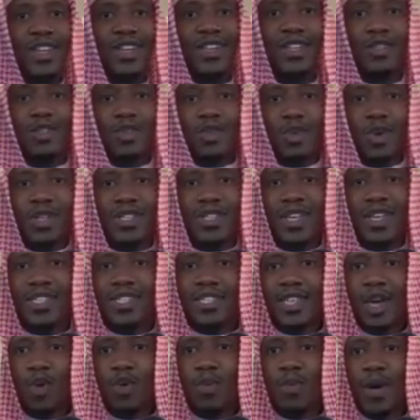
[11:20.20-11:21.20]
Surah
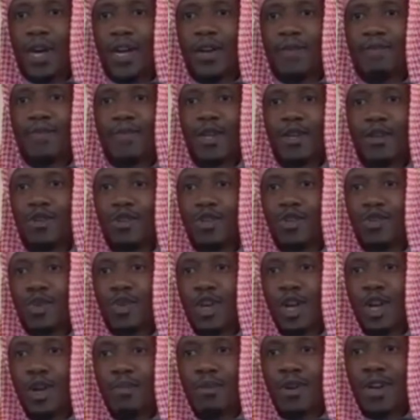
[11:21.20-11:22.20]
At-Tawbah,
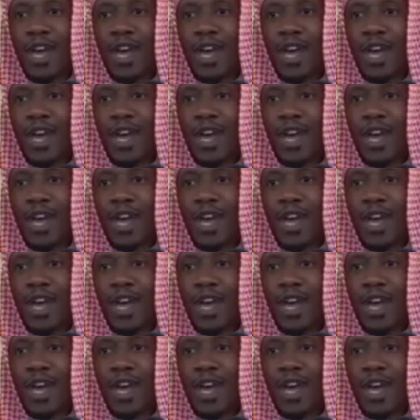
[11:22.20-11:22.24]
Surah number